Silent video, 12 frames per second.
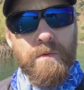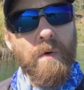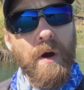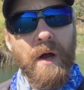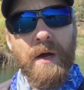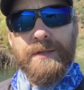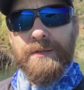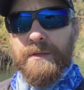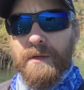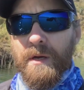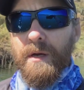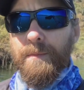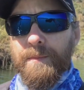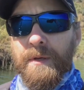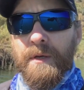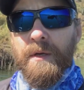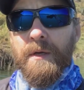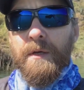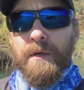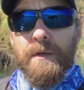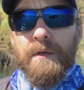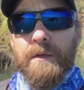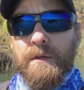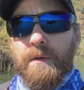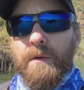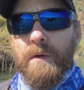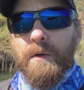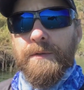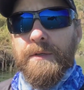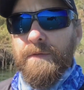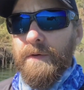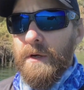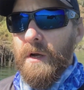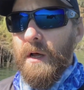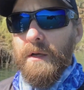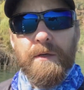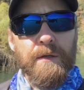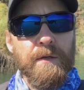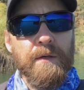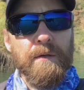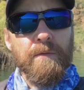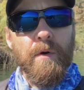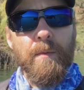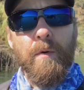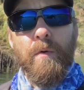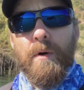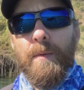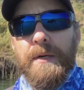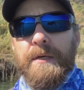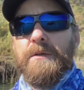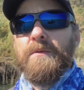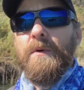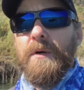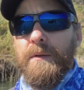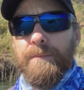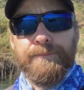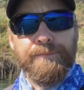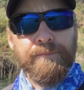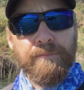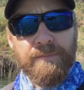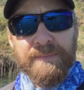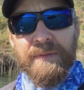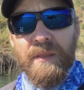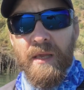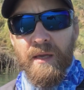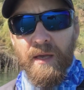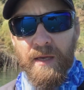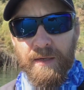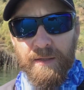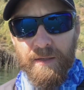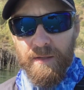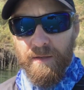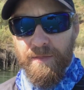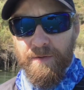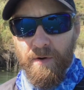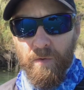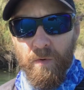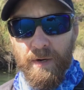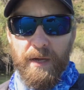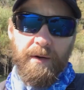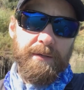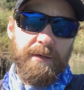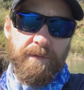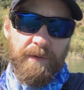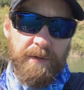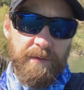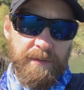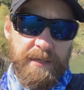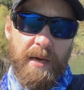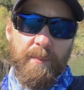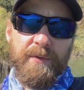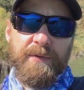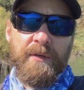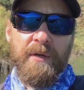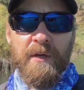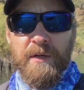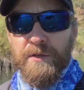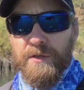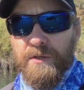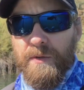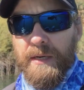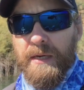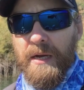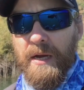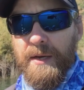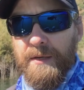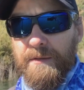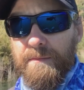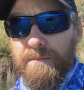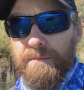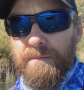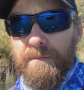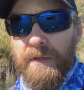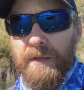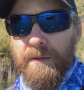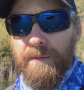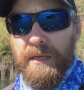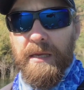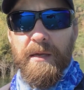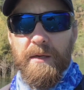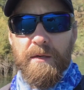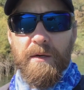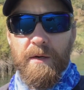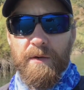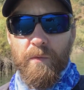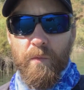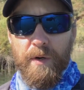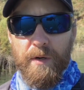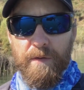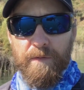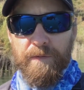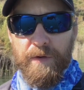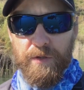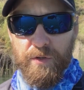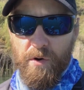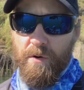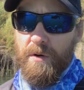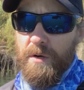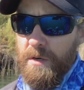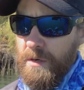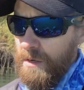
rods. Um, different color roboworm on each one and uh, throw one out of different depths just so I can kind of, you know, key in on where the fish are.